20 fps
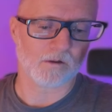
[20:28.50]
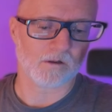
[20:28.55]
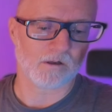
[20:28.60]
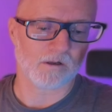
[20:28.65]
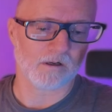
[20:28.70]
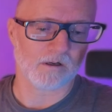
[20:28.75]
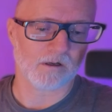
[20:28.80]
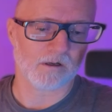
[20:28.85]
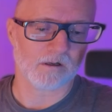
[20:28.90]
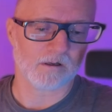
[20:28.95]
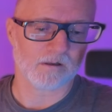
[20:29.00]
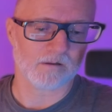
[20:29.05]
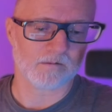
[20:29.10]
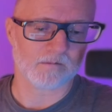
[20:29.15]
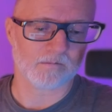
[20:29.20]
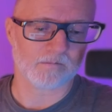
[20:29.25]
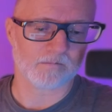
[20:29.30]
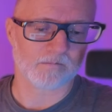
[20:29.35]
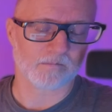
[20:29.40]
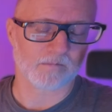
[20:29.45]
uh,
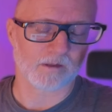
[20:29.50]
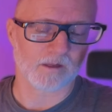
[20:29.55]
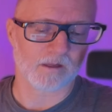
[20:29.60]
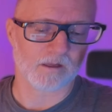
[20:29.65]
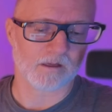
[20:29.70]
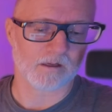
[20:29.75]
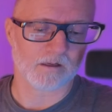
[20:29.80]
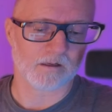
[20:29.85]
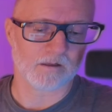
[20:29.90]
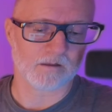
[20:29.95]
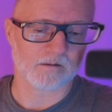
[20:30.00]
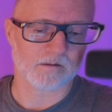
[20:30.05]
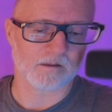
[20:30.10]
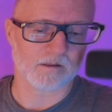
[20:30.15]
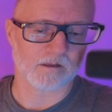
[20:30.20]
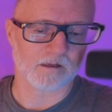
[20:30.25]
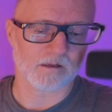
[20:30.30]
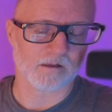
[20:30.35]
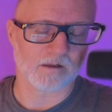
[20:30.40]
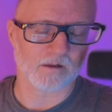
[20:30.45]
uh,
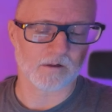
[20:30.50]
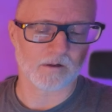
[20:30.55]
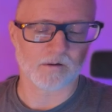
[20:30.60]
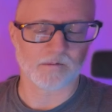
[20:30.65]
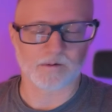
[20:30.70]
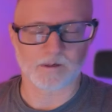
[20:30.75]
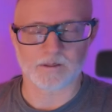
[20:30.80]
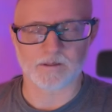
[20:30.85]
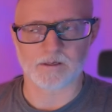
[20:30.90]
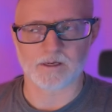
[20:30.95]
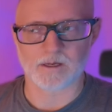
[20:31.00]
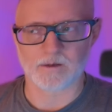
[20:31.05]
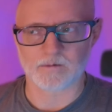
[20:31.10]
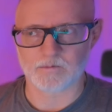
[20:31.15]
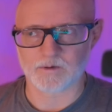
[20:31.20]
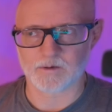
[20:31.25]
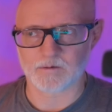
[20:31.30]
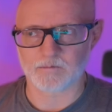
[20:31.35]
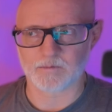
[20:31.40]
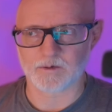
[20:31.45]
another. I forget the name of
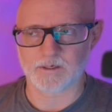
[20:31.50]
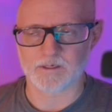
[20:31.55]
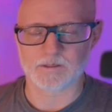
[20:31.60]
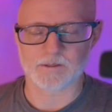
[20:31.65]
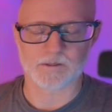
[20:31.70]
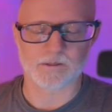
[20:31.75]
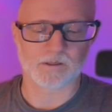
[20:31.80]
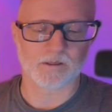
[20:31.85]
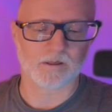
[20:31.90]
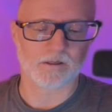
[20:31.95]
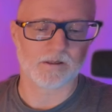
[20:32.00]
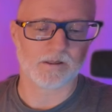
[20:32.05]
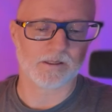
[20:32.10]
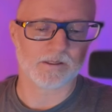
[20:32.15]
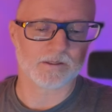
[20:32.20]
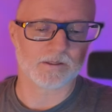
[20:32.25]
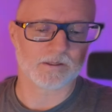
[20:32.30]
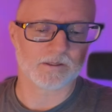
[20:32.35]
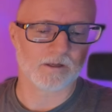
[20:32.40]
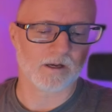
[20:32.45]
it, but it's uh,
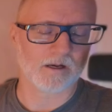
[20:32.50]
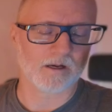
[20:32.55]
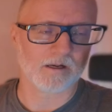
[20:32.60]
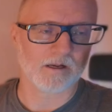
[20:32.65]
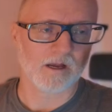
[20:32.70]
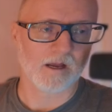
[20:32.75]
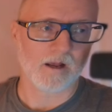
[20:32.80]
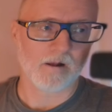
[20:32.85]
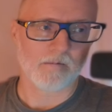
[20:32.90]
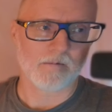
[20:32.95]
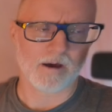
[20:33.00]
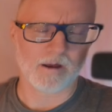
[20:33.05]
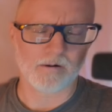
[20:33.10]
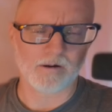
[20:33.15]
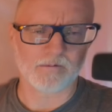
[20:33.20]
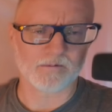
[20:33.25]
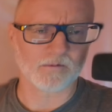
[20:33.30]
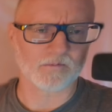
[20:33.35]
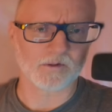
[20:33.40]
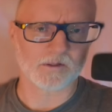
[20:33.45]
it's not. I don't
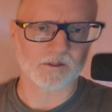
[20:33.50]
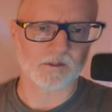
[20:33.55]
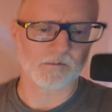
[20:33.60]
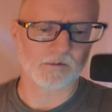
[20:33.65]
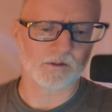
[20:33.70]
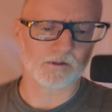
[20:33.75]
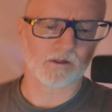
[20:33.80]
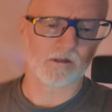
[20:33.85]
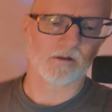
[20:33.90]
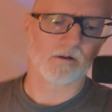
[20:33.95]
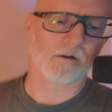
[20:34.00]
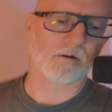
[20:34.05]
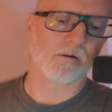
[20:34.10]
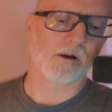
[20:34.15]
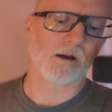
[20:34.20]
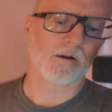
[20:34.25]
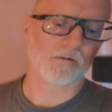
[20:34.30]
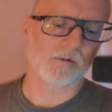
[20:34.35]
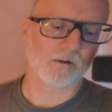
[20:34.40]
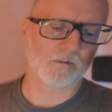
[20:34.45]
have the flexibility to do
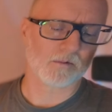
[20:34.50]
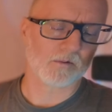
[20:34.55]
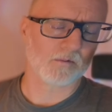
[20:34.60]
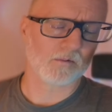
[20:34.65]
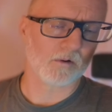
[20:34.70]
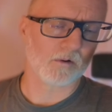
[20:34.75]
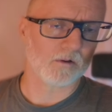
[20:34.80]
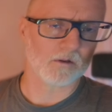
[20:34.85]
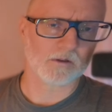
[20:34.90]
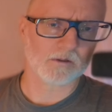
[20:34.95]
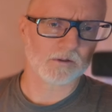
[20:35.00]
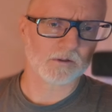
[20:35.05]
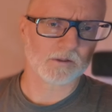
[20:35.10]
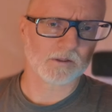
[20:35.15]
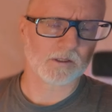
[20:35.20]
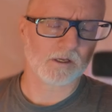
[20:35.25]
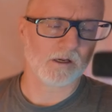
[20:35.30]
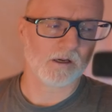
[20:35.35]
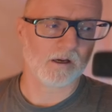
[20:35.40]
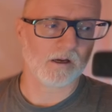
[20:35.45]
have of full lotus.
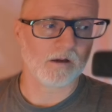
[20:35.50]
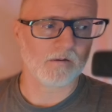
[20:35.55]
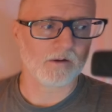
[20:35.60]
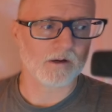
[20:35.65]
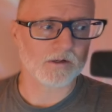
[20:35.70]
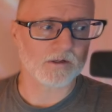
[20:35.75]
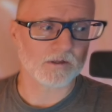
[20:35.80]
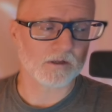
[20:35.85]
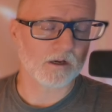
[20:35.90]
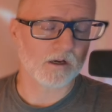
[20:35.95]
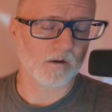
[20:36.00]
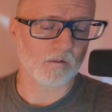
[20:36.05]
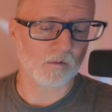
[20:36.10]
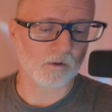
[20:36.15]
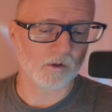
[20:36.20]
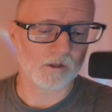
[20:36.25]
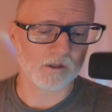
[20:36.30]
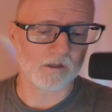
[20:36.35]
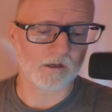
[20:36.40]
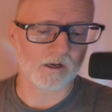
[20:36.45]
eventually, I
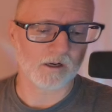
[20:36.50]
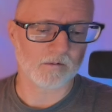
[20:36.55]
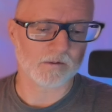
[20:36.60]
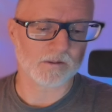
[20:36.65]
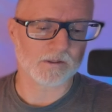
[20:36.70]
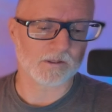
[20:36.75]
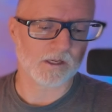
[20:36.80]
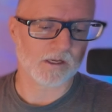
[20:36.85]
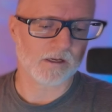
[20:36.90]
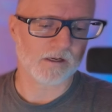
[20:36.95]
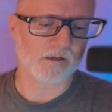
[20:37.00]
would. I would stay in a